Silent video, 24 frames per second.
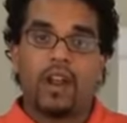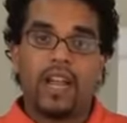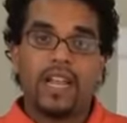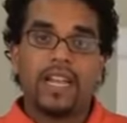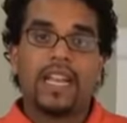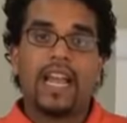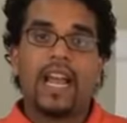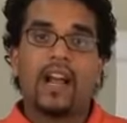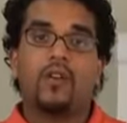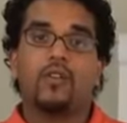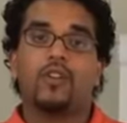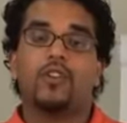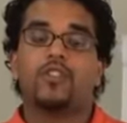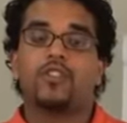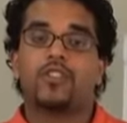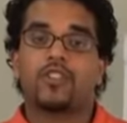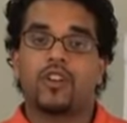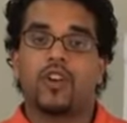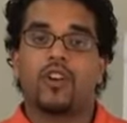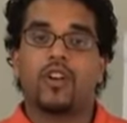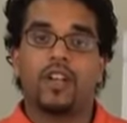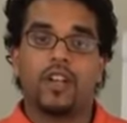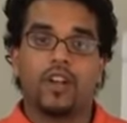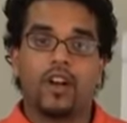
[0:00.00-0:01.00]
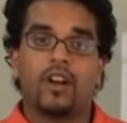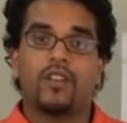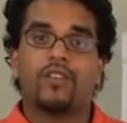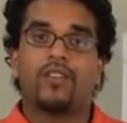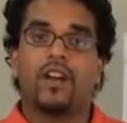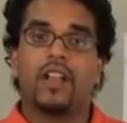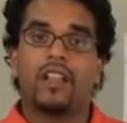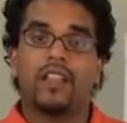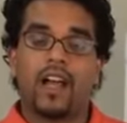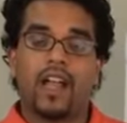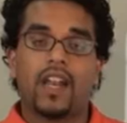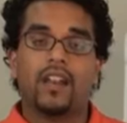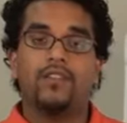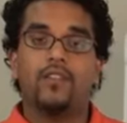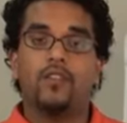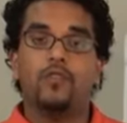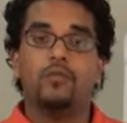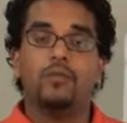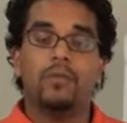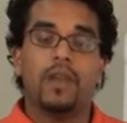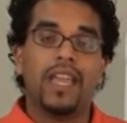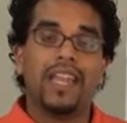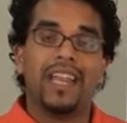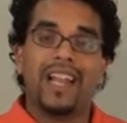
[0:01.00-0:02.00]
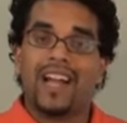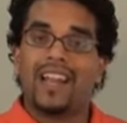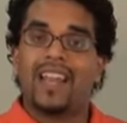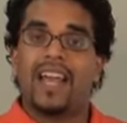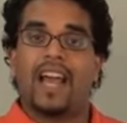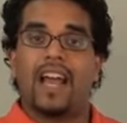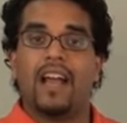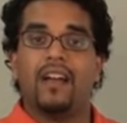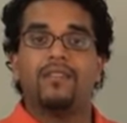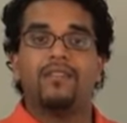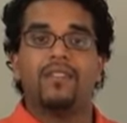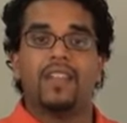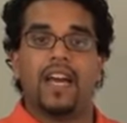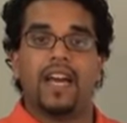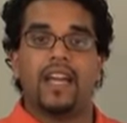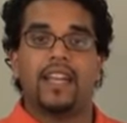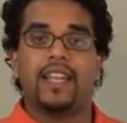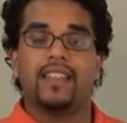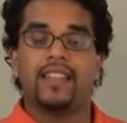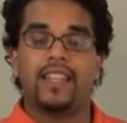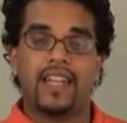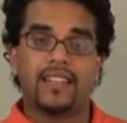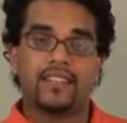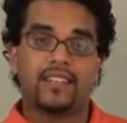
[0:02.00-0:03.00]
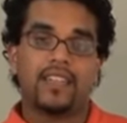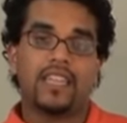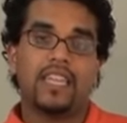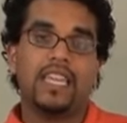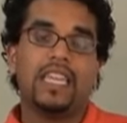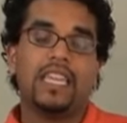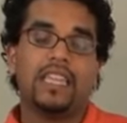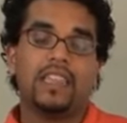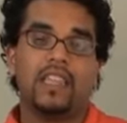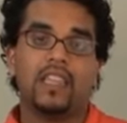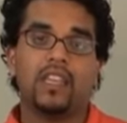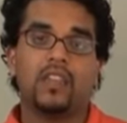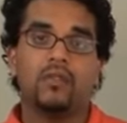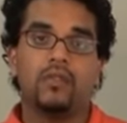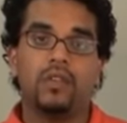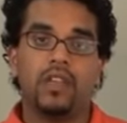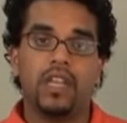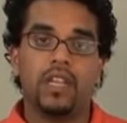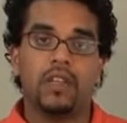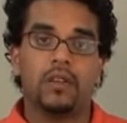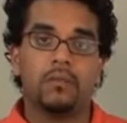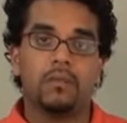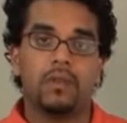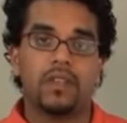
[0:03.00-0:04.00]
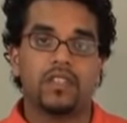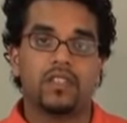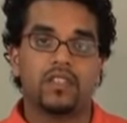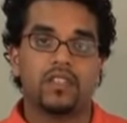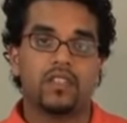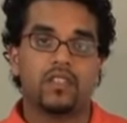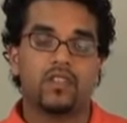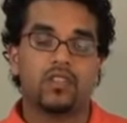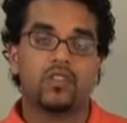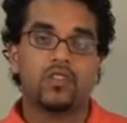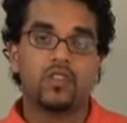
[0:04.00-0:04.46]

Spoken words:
Right now, you're starting off. A lot of you may not have that, and that's a key thing you need in business.